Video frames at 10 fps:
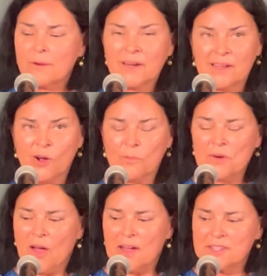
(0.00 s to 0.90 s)
I mean,
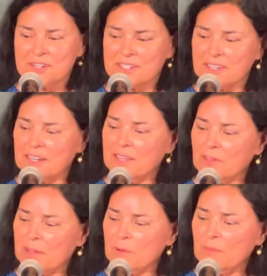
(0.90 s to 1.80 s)
not? She said,
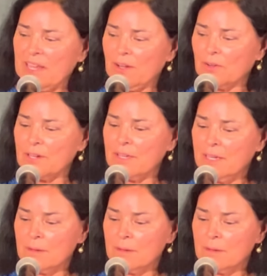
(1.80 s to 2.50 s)
giving him a bleak look.